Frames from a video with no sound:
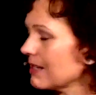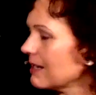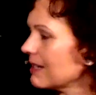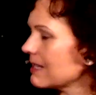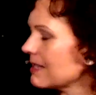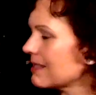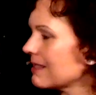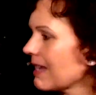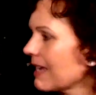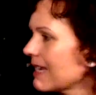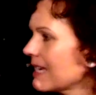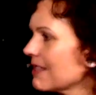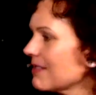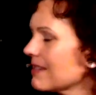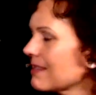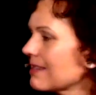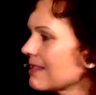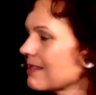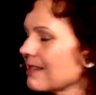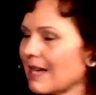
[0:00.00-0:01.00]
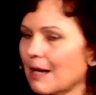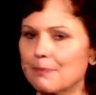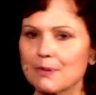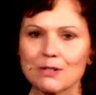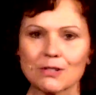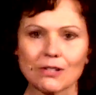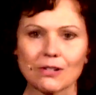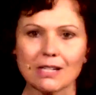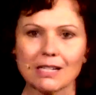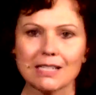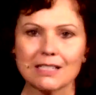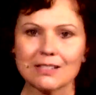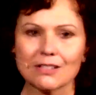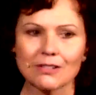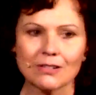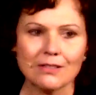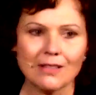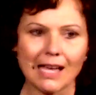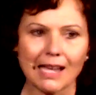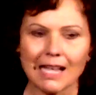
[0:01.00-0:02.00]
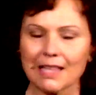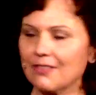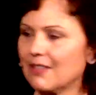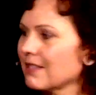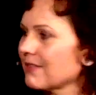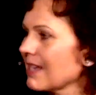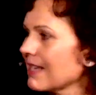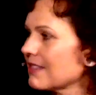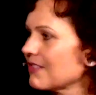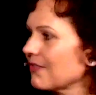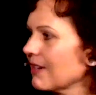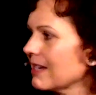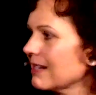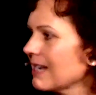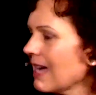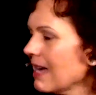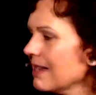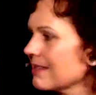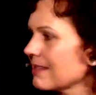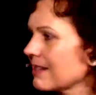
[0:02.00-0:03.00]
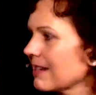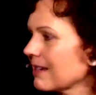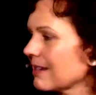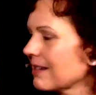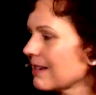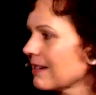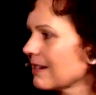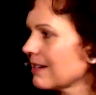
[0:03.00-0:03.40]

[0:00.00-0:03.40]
and he's taking this as an opportunity to do that. I think that's fantastic.